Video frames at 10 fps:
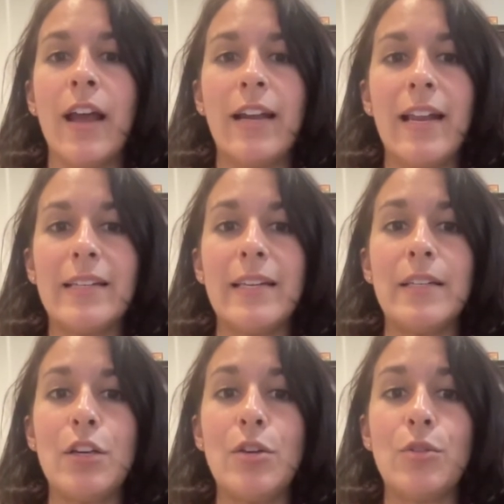unless it's
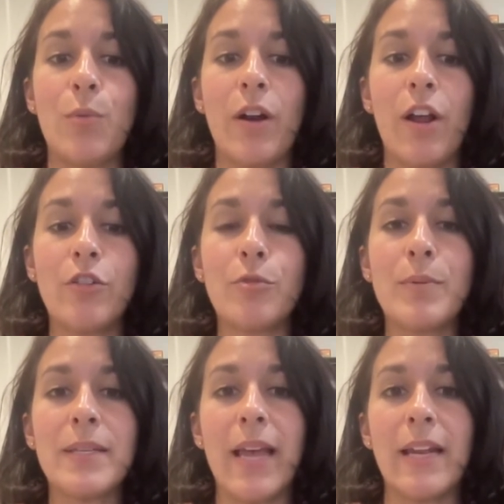used
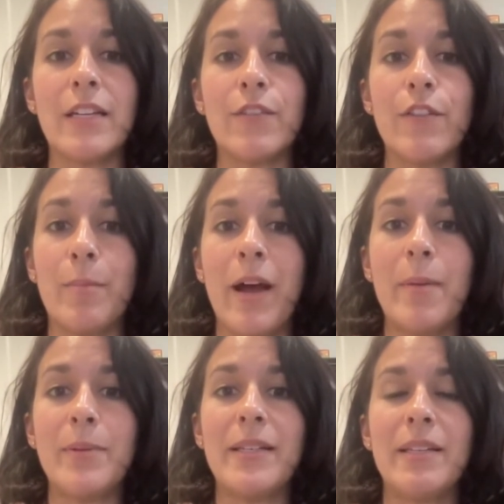100% for the
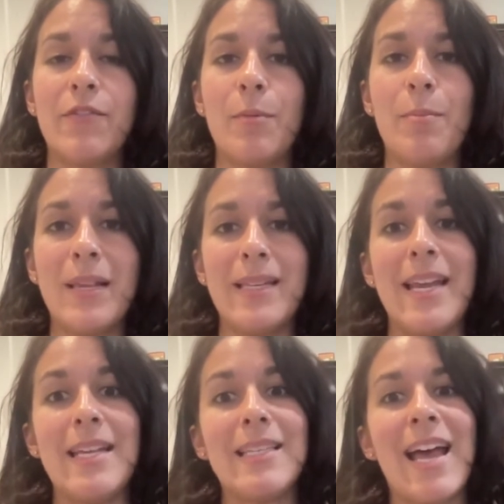purposes of the
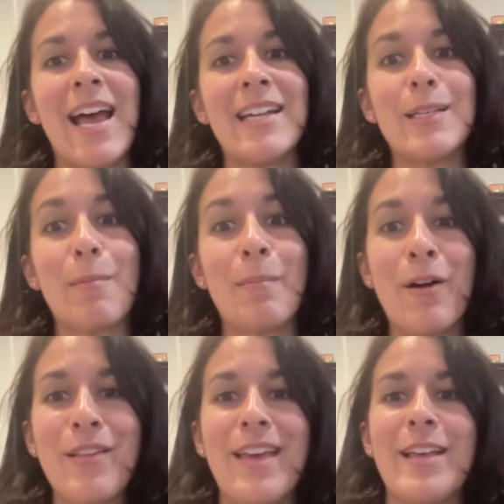business. And
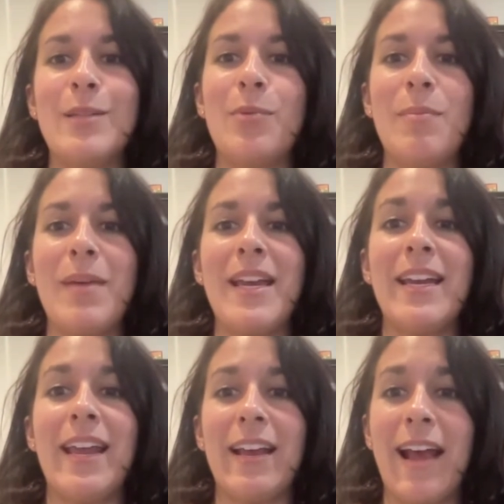by this, we mean
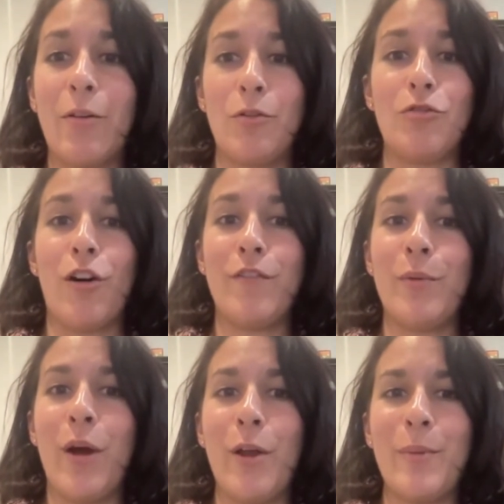it cannot drive you
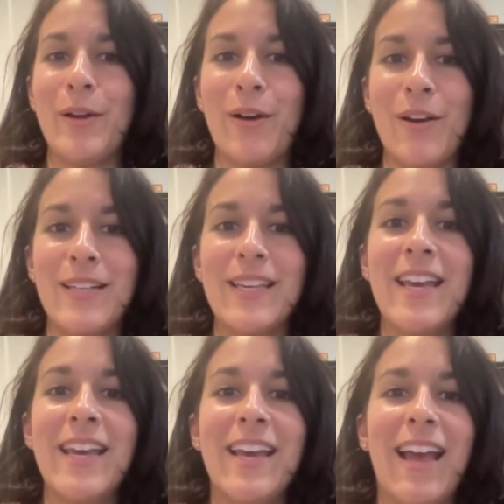home at night.
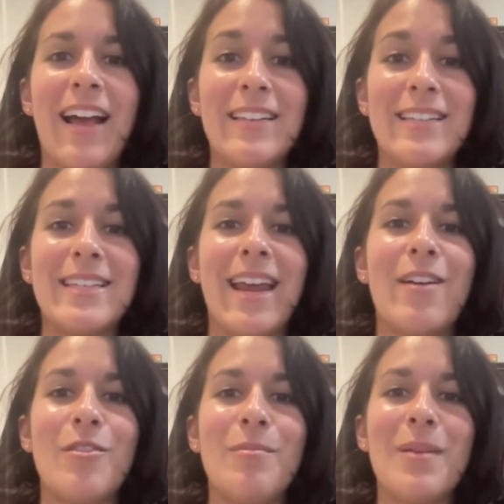It has to stay
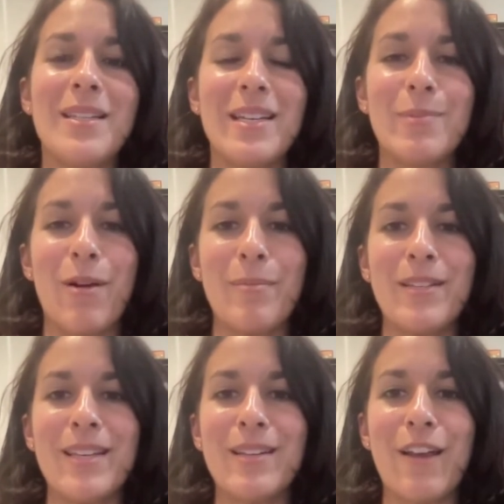on the business
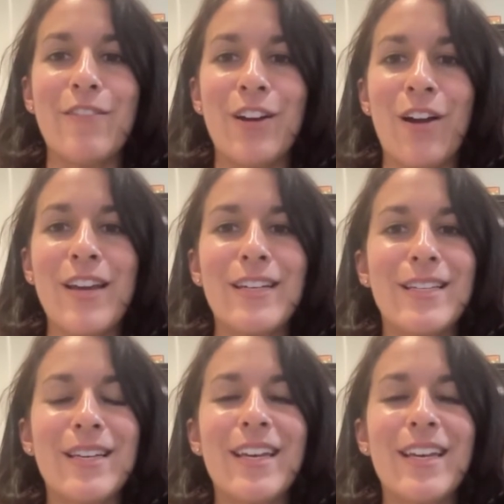premises overnight.